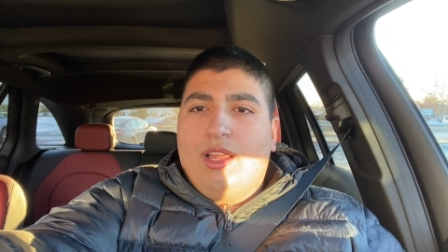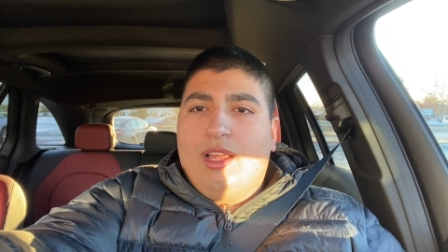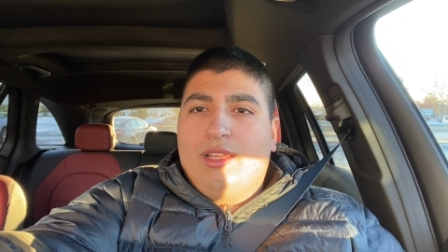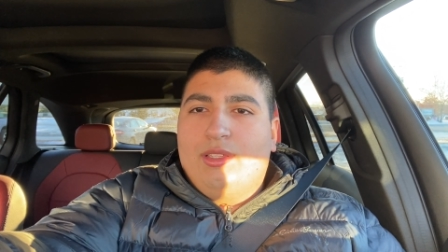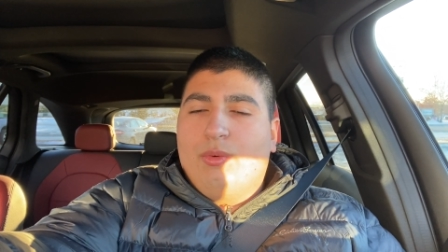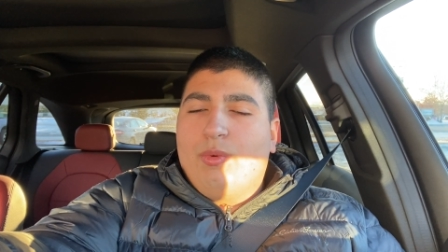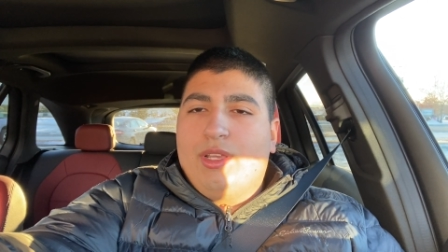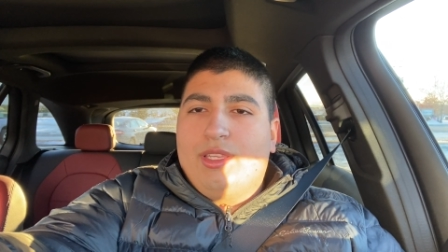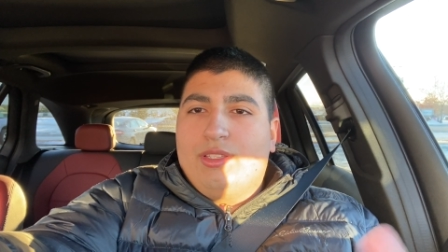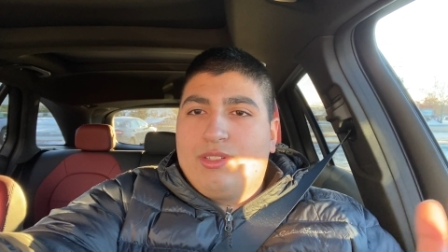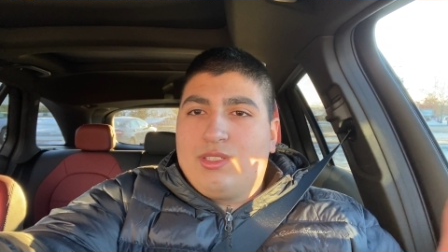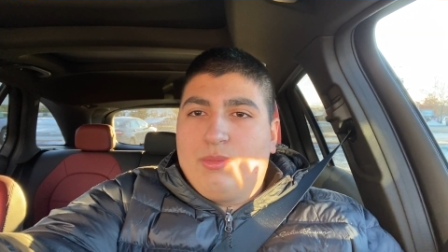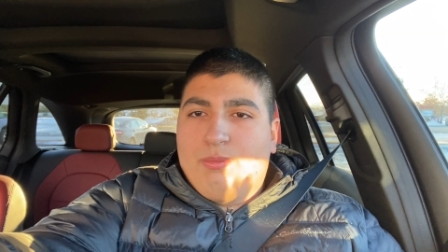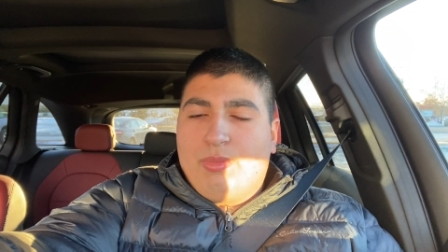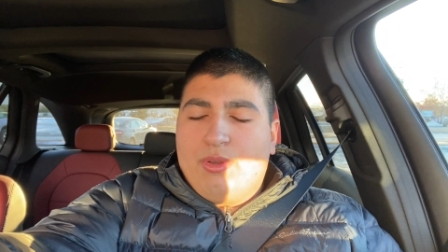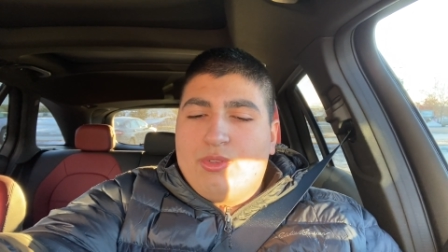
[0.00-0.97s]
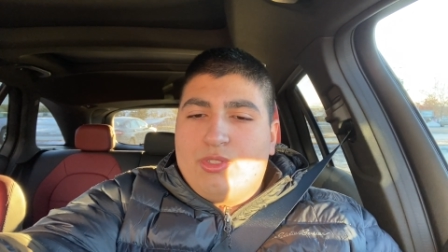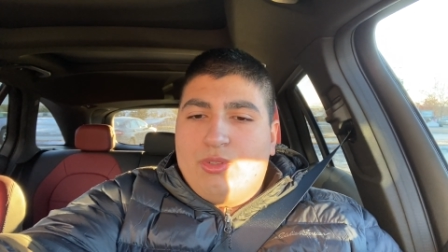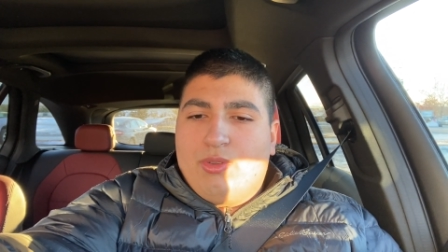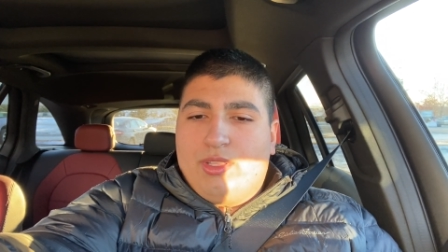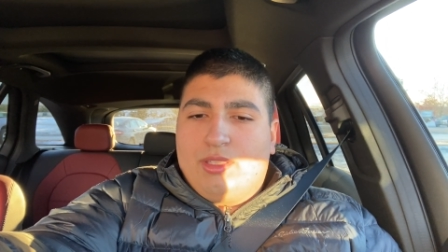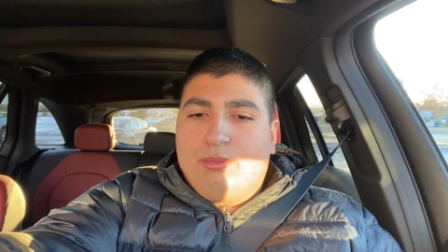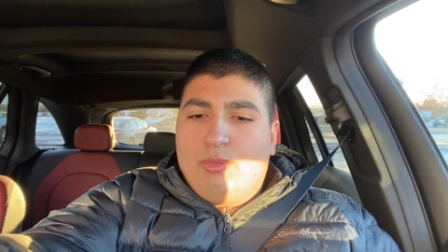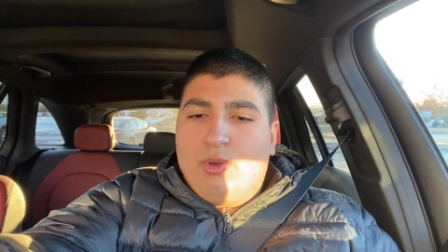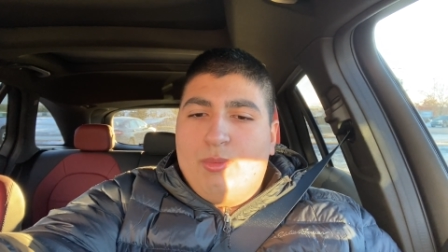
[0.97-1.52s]
the way they're supposed to
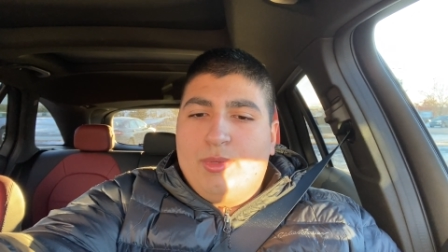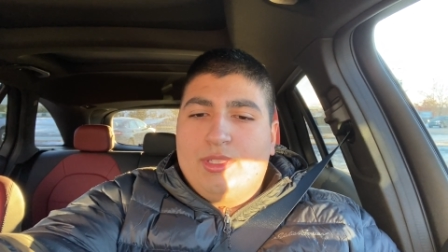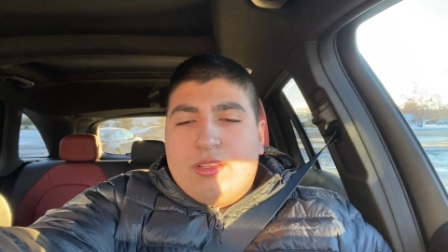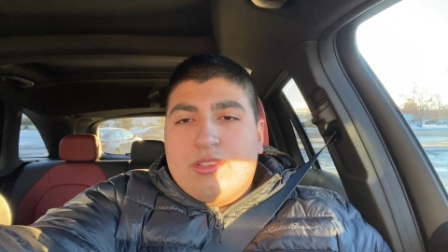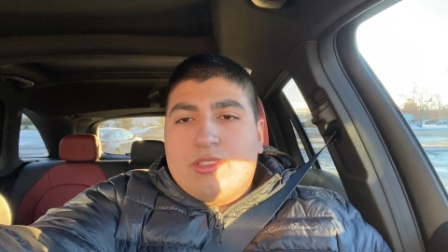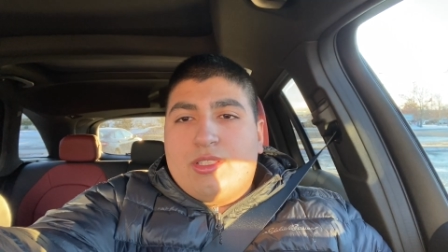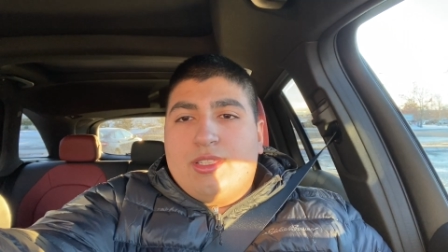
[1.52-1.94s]
at the moment.